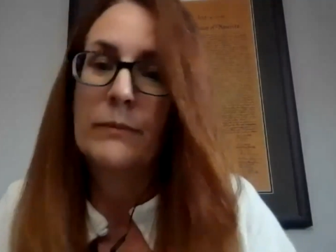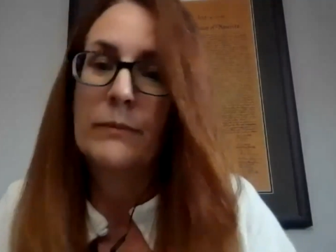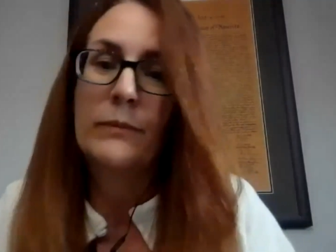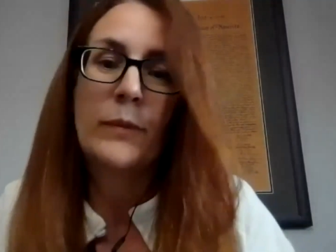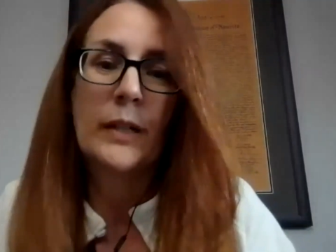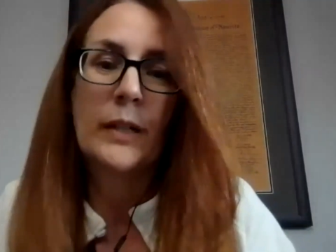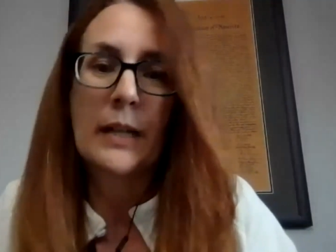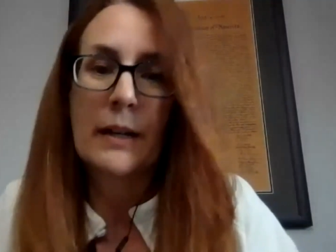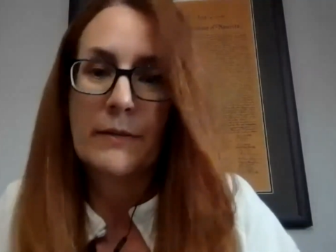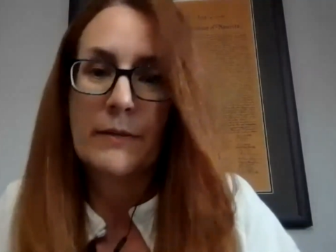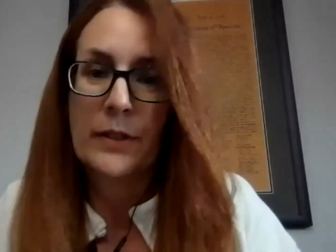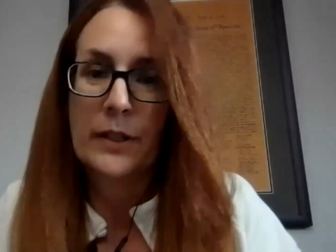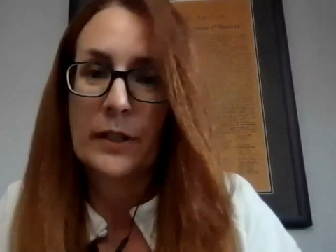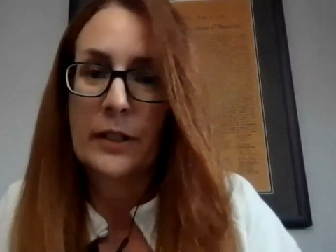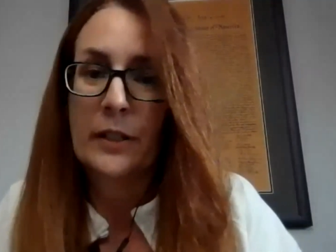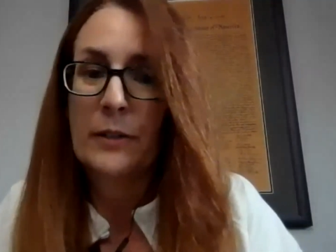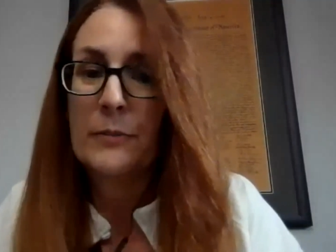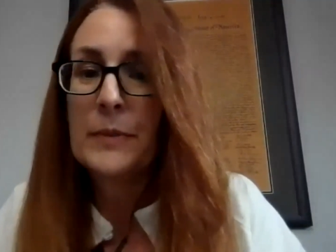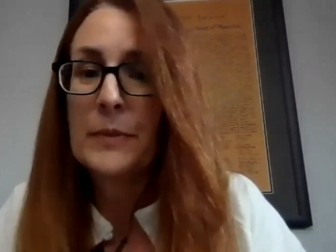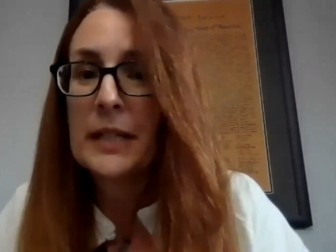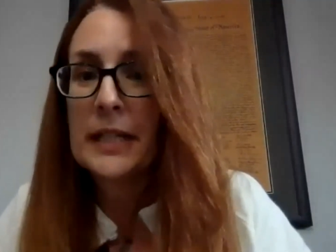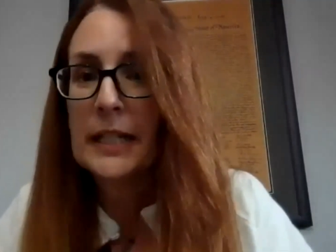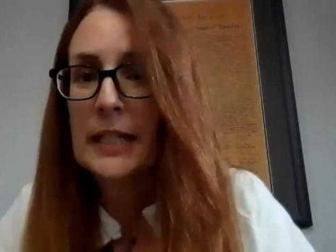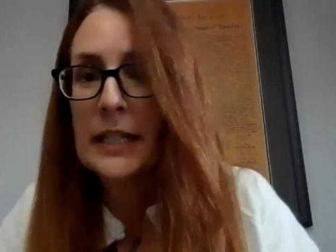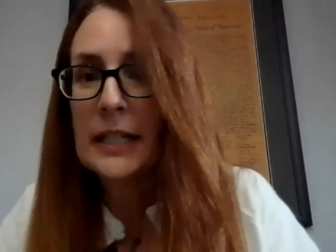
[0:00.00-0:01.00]
whatever
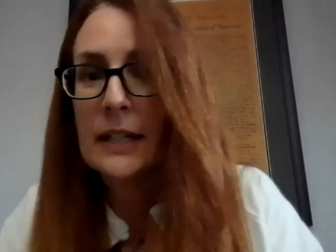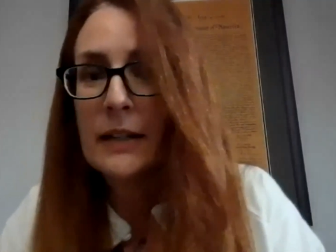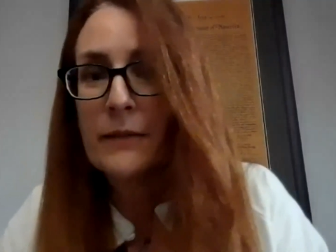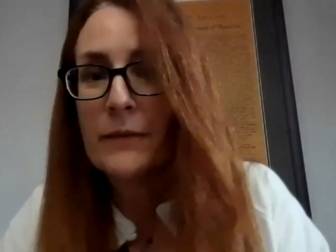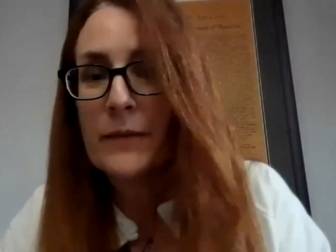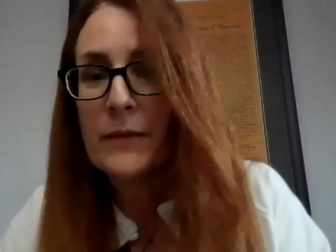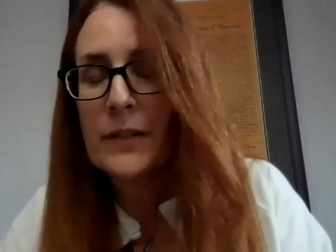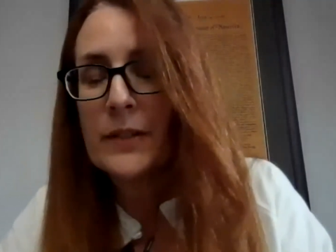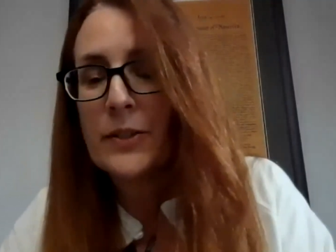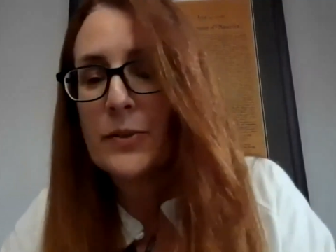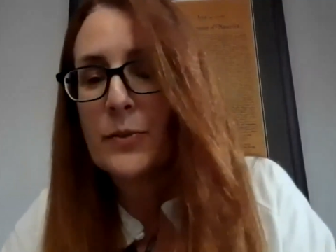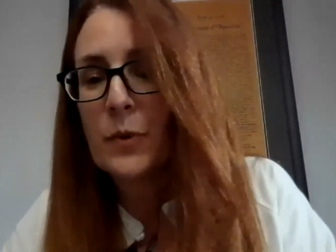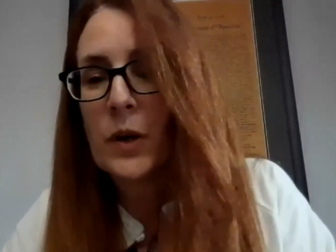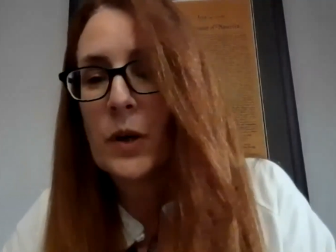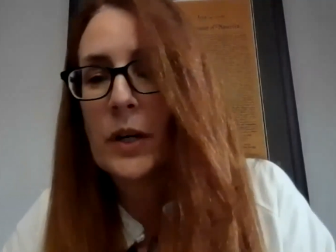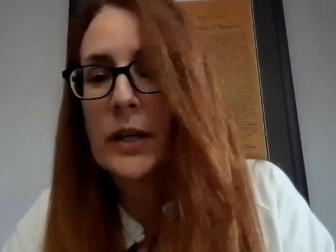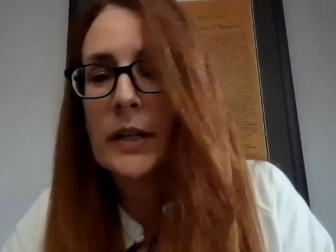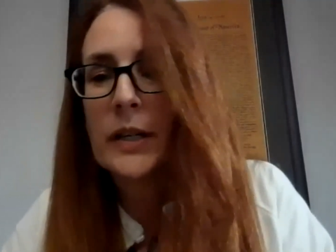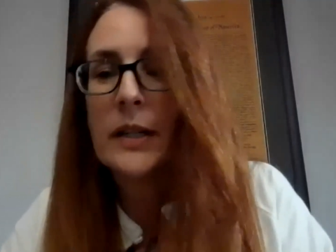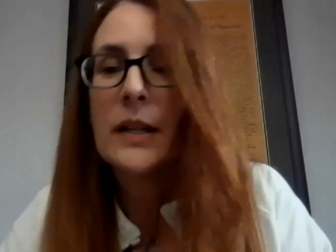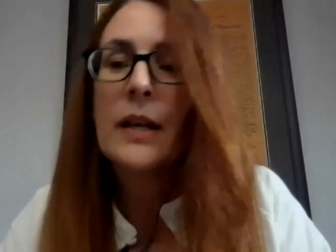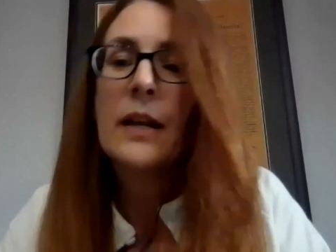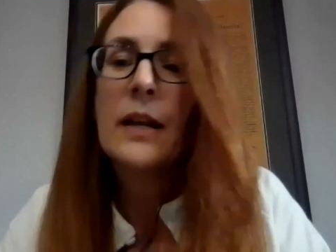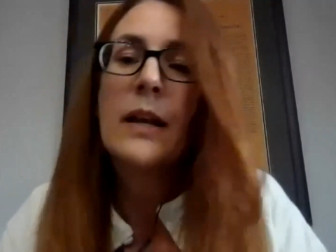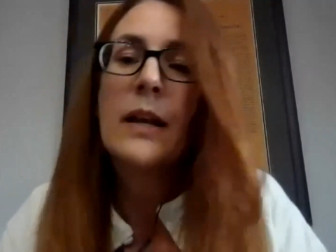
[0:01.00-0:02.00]
committee, if there's
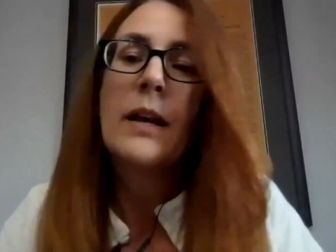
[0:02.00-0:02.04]
one.